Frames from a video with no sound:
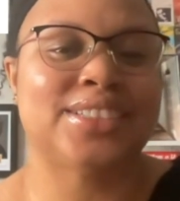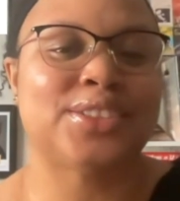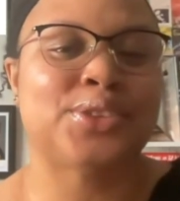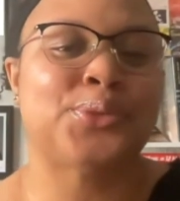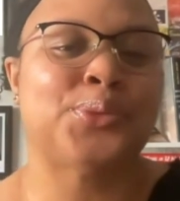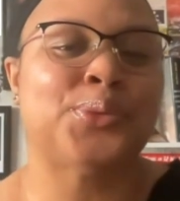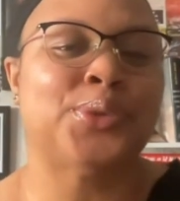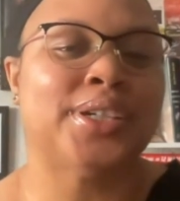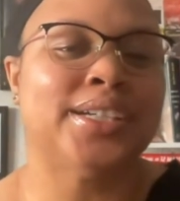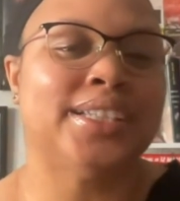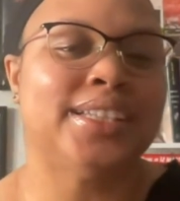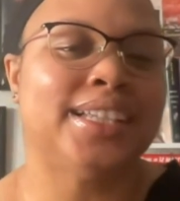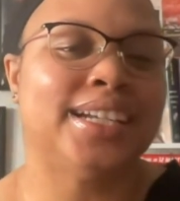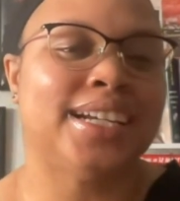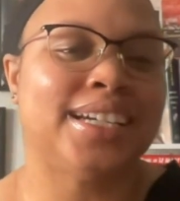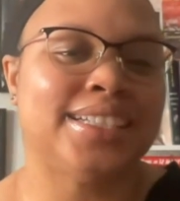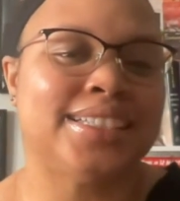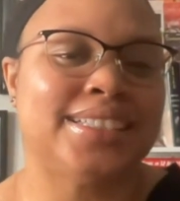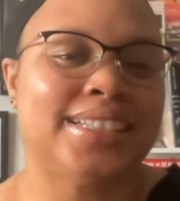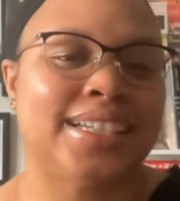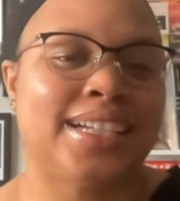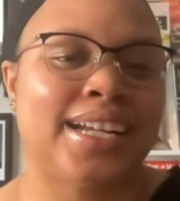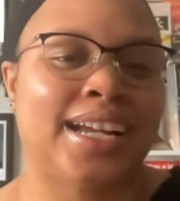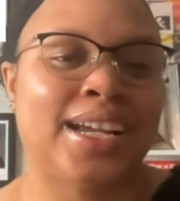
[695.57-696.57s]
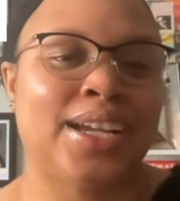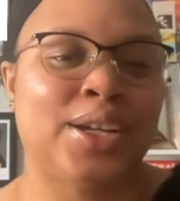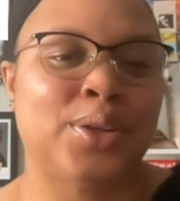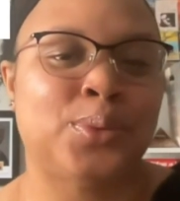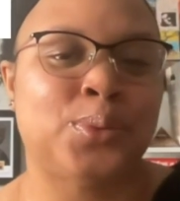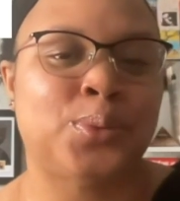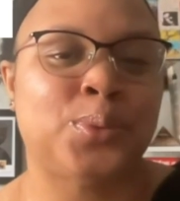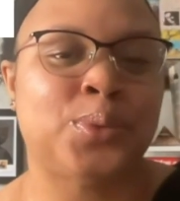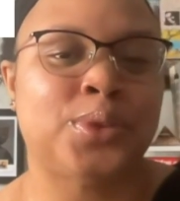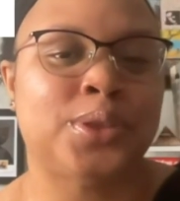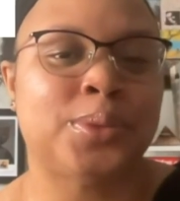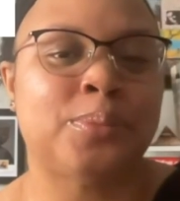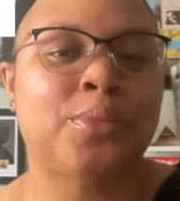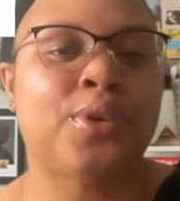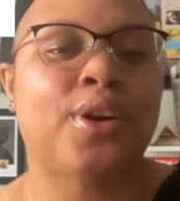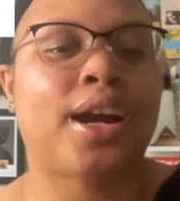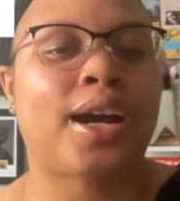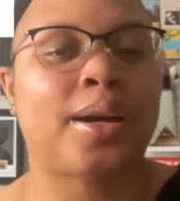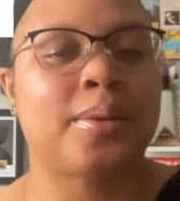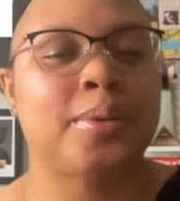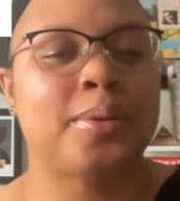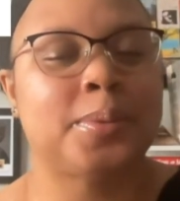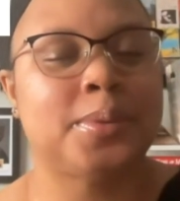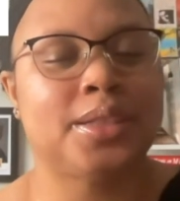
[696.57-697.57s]
the one that I said I would
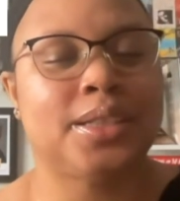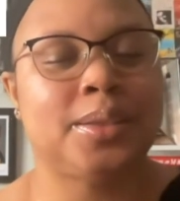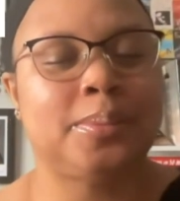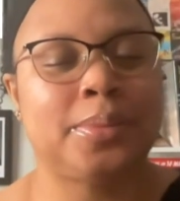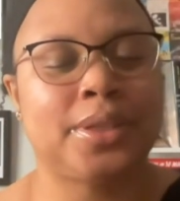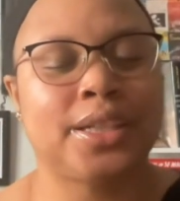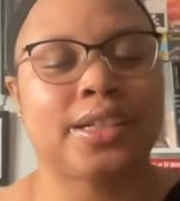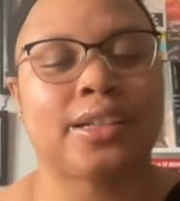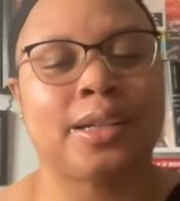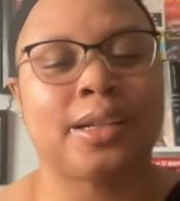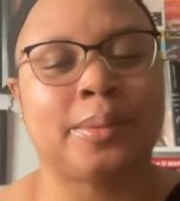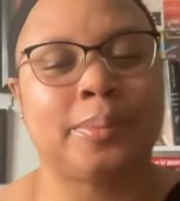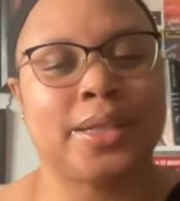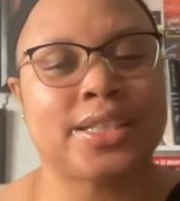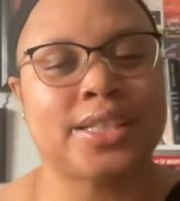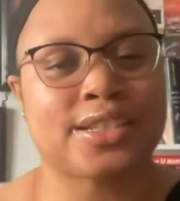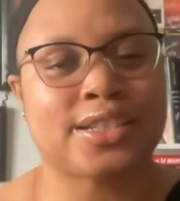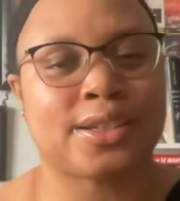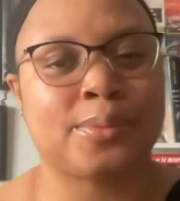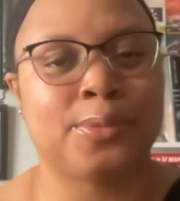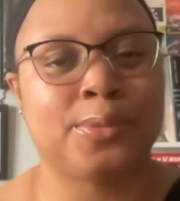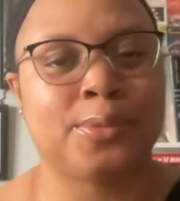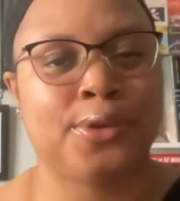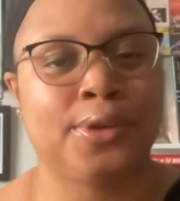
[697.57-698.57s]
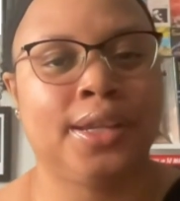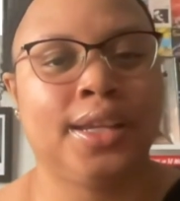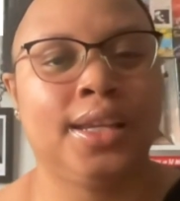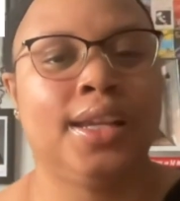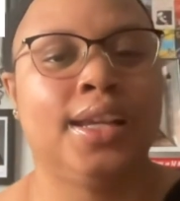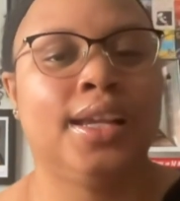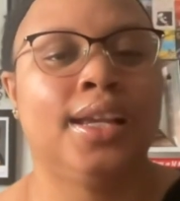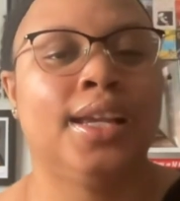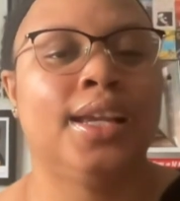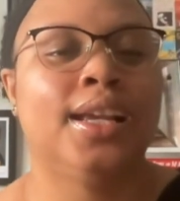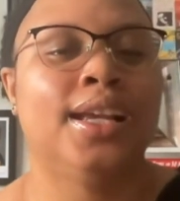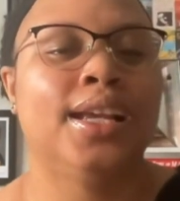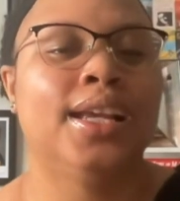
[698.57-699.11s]
probably pick up at some point